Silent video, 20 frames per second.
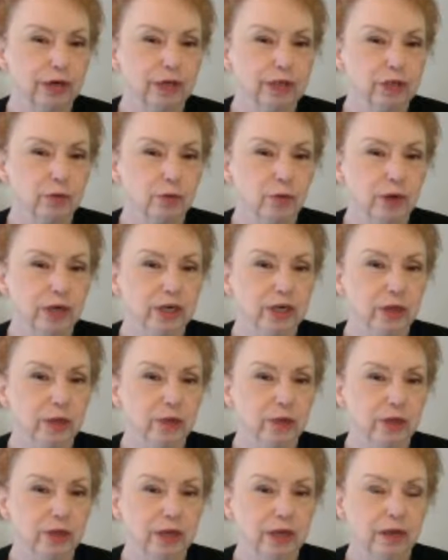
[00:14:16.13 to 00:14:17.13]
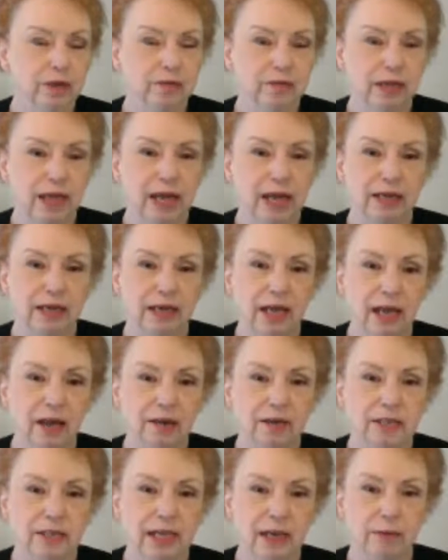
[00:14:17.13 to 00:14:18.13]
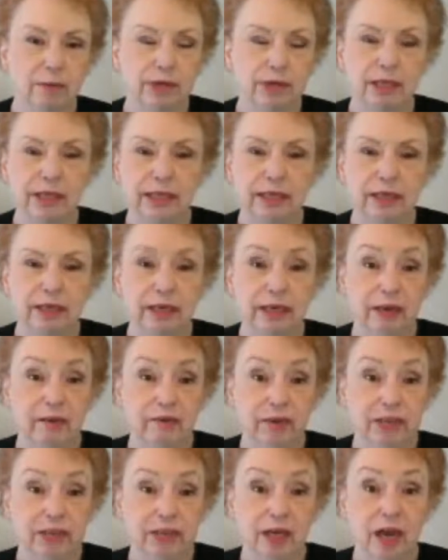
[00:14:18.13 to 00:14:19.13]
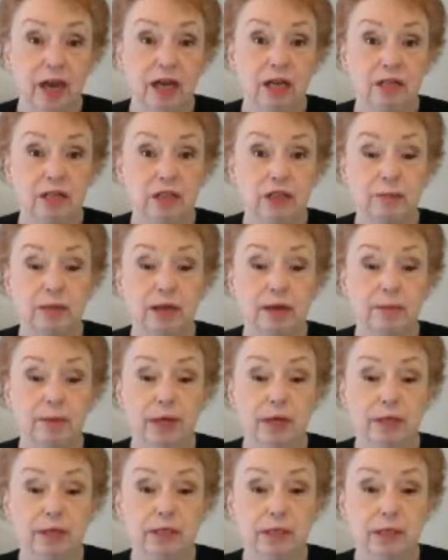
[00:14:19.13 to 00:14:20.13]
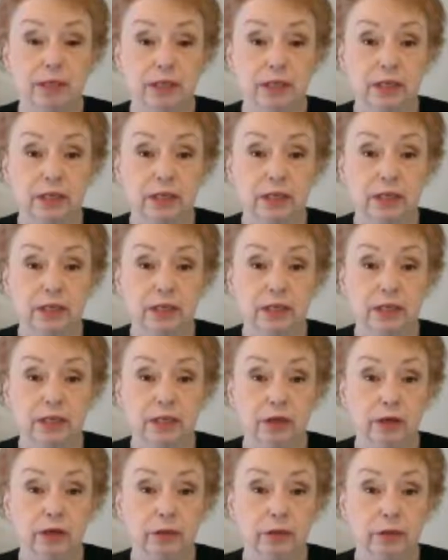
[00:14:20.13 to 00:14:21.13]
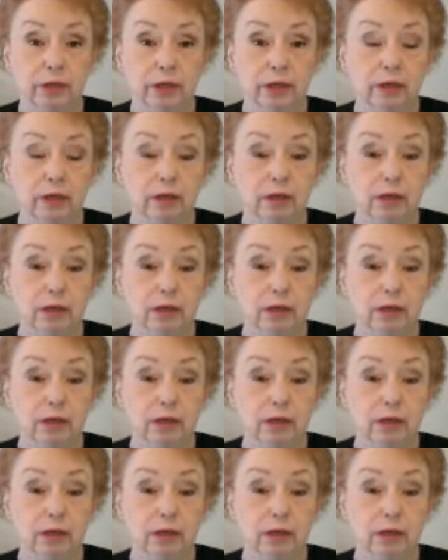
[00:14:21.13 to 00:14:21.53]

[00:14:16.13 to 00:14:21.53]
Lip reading: what do you think of that, and how does that relate, if it does, to the metabolic testing you're doing?